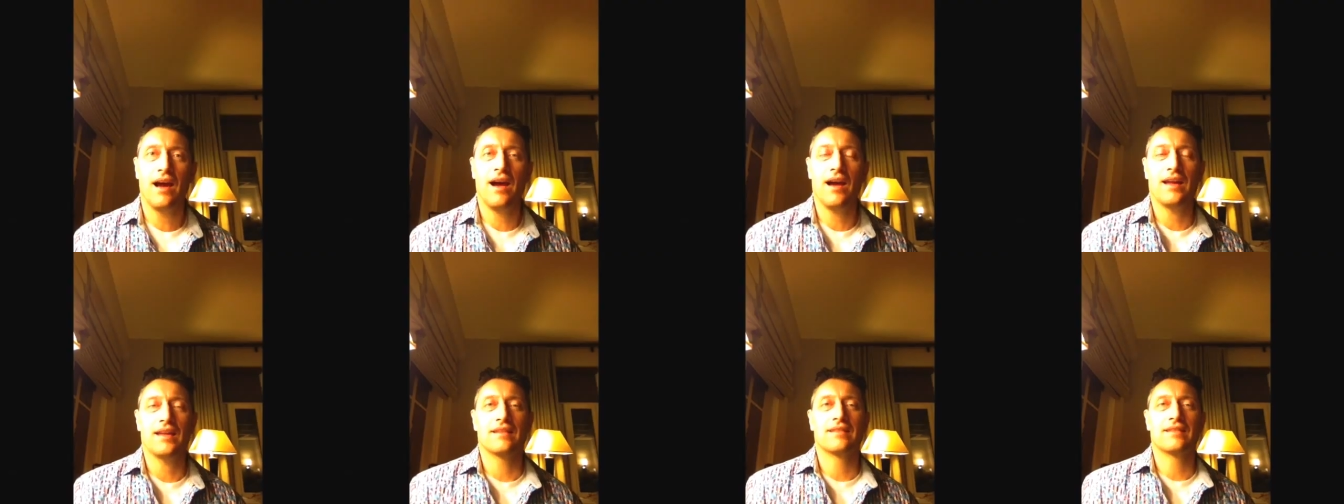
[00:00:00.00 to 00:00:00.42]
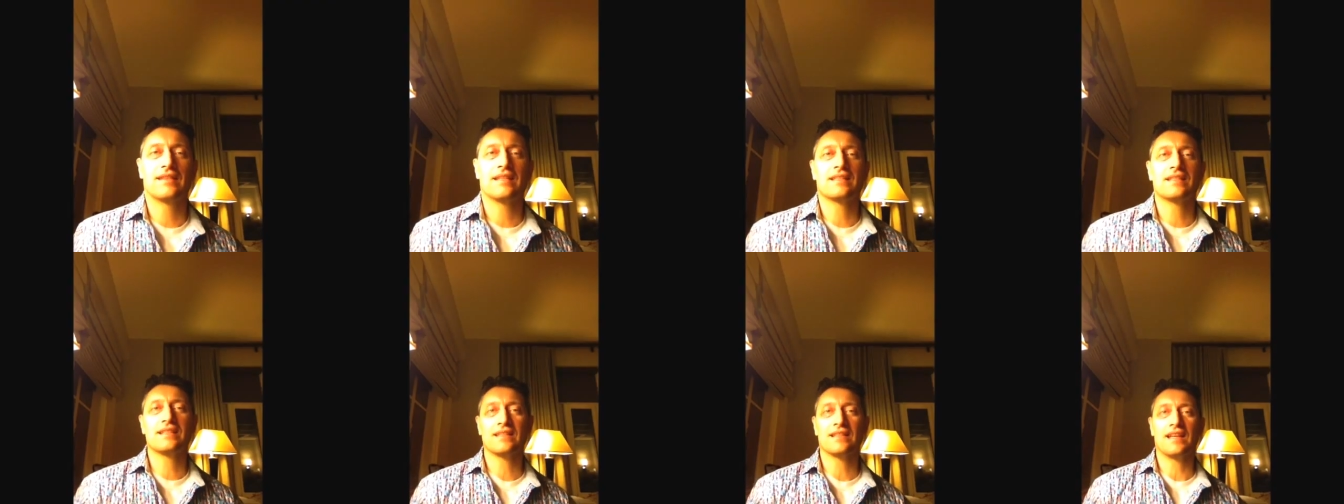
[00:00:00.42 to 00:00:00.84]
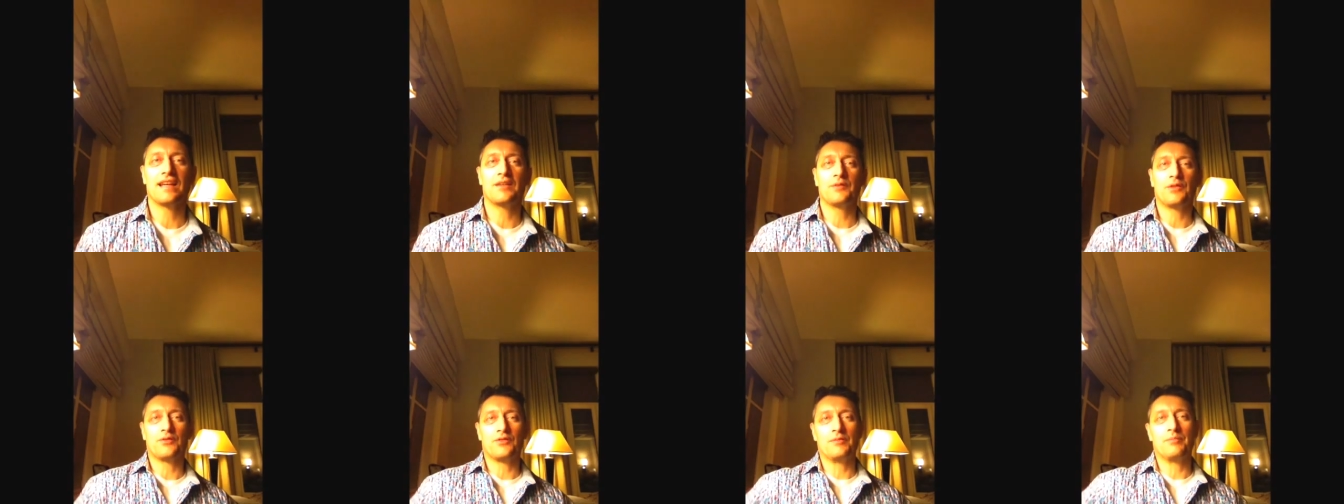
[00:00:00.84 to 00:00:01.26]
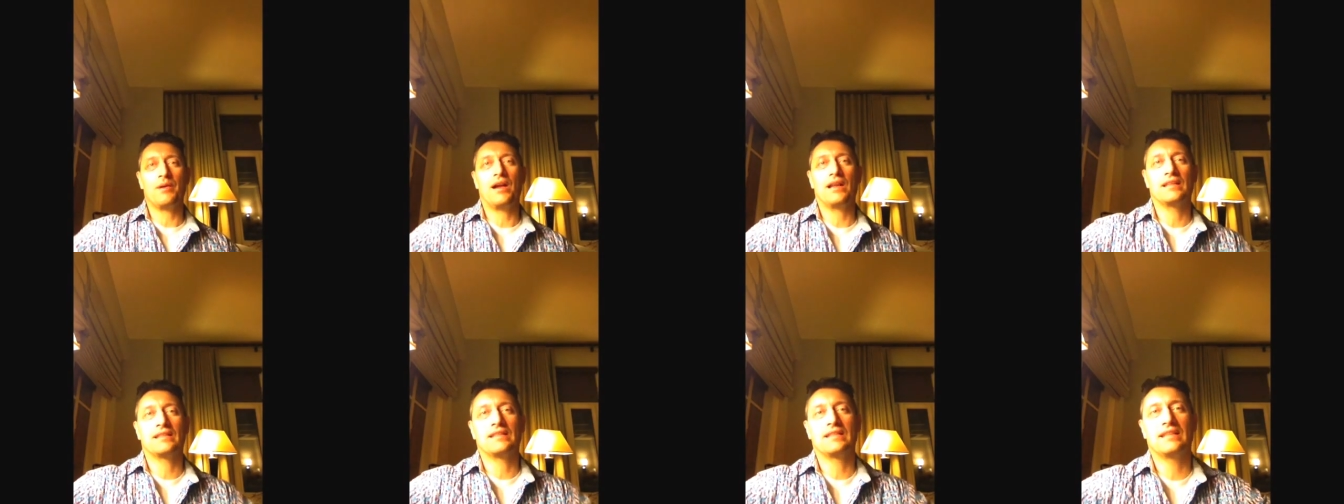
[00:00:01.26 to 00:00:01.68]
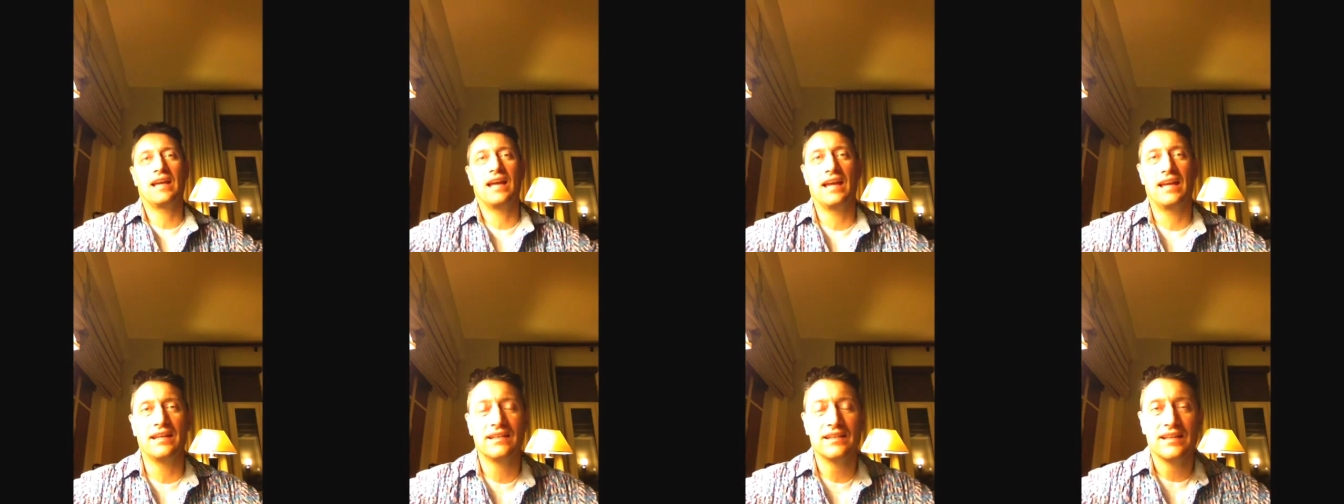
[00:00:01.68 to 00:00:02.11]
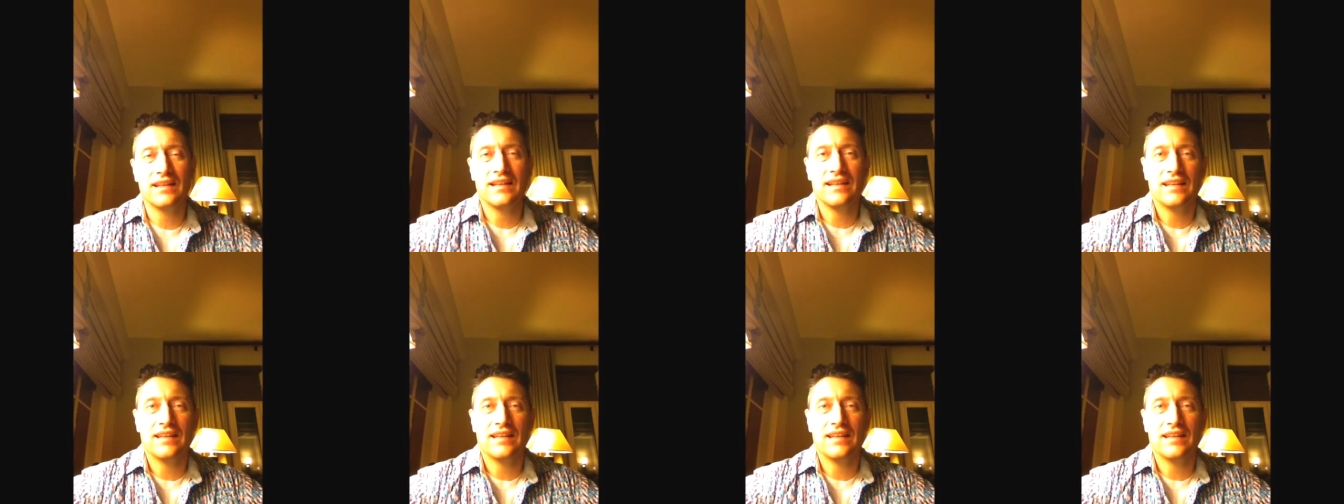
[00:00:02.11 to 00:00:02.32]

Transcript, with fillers: Hi, this is Lane with Ripped Body Today,